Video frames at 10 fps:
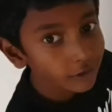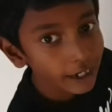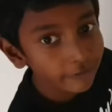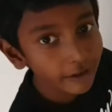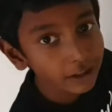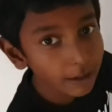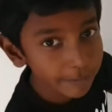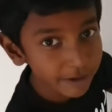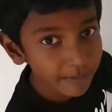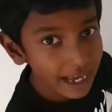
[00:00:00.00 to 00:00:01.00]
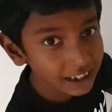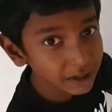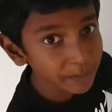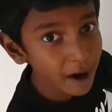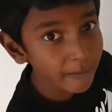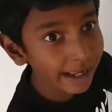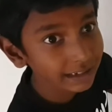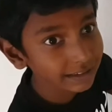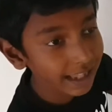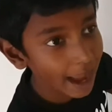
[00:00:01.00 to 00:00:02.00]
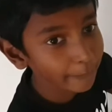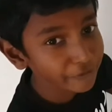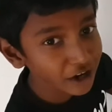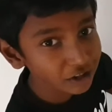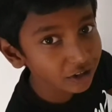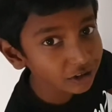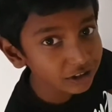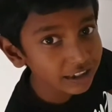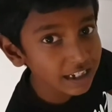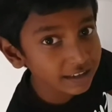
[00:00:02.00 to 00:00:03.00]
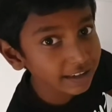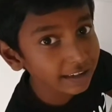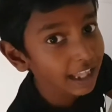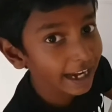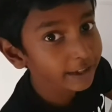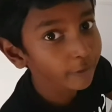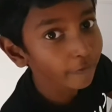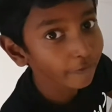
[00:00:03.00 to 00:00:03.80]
Alright, welcome to my experiment lab. We are going to test light